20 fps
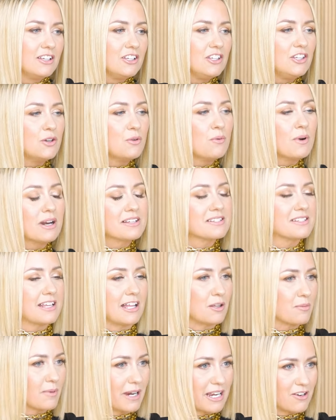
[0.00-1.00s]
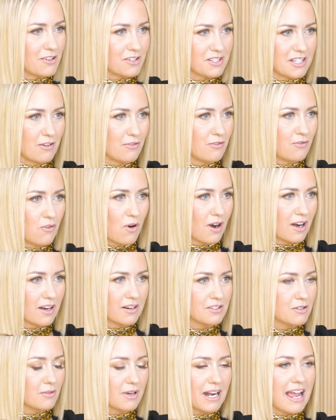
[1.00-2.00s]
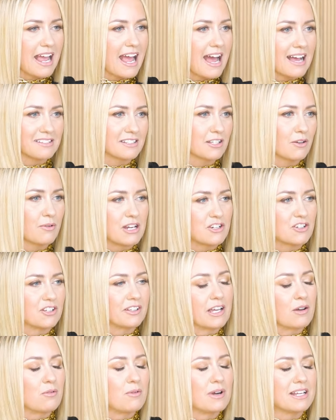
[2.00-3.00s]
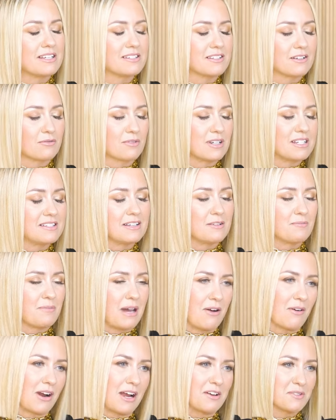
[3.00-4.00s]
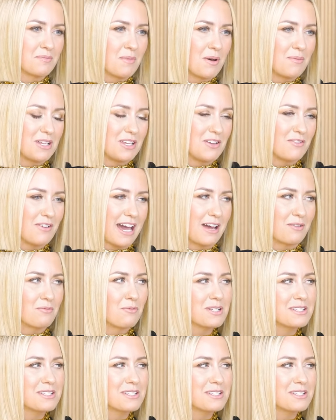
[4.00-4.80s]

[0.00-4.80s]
you want to celebrate yourself for. So, when I ask the question, like, what is a recent powerhouse moment you've had?